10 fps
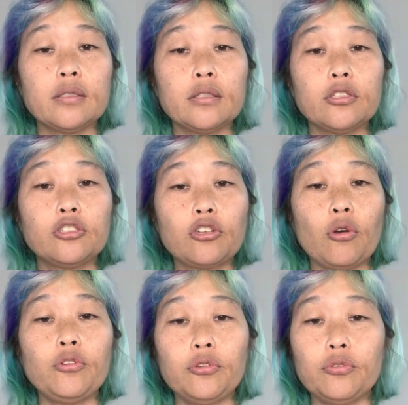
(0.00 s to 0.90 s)

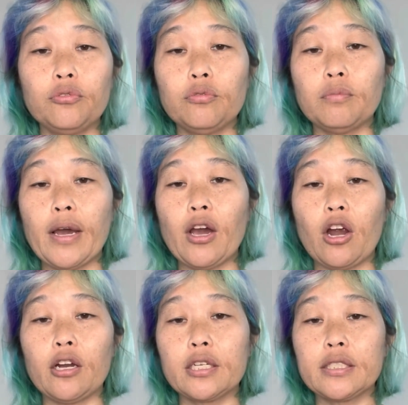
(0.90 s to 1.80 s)
show you my
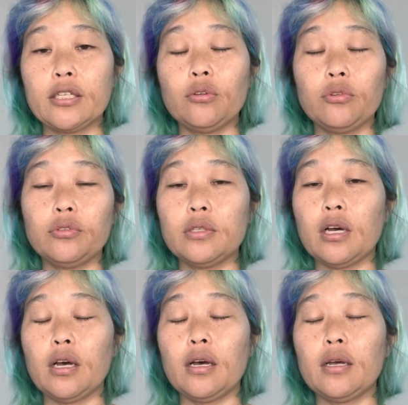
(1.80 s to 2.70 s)
art, because I
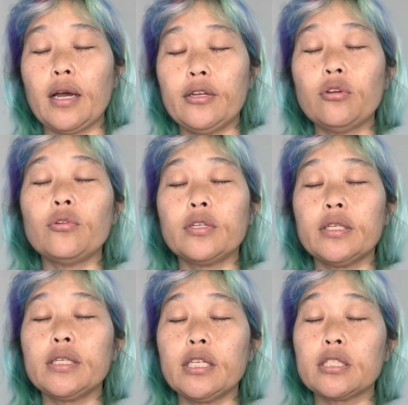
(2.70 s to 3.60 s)
know
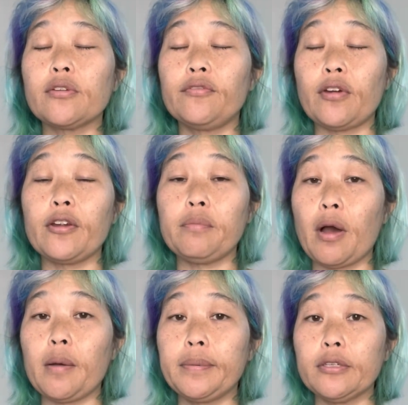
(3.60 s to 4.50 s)
that it's a very
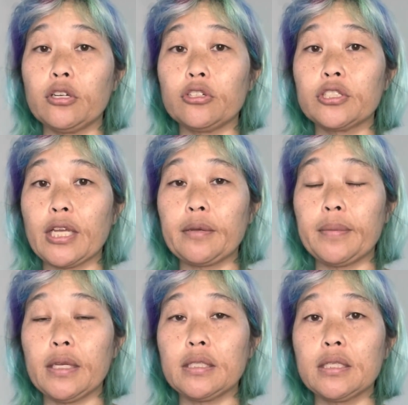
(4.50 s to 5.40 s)
popular
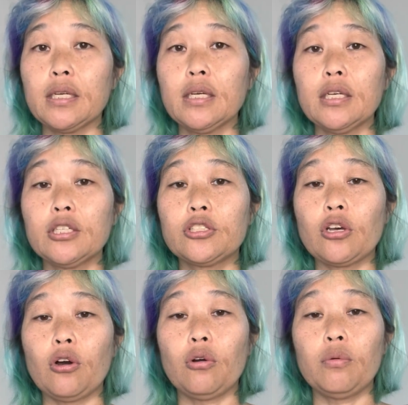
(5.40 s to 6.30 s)
segment.
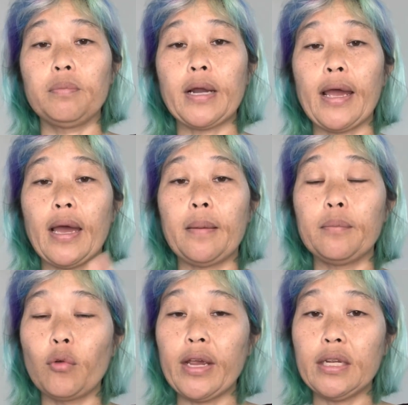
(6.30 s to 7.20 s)
So, but I
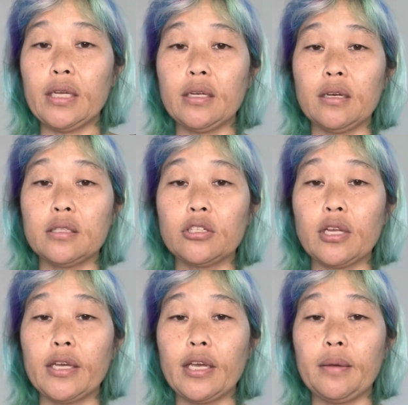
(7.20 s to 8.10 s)
am waiting until
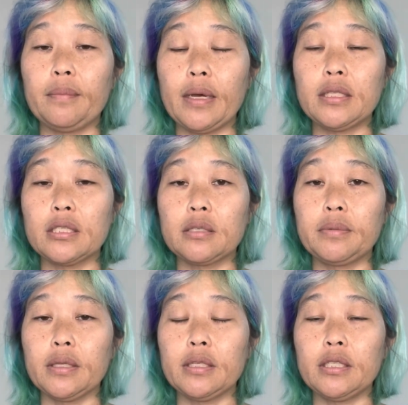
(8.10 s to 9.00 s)
I get my
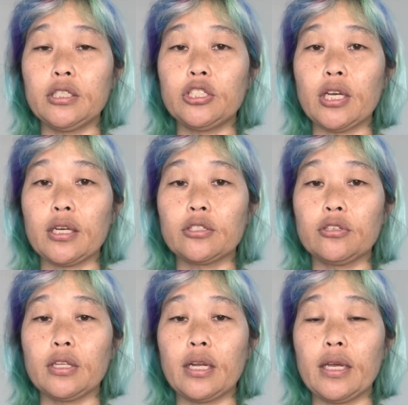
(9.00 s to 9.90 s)
disability check
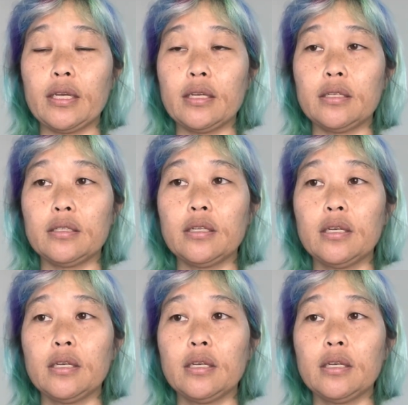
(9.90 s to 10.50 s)
so that I can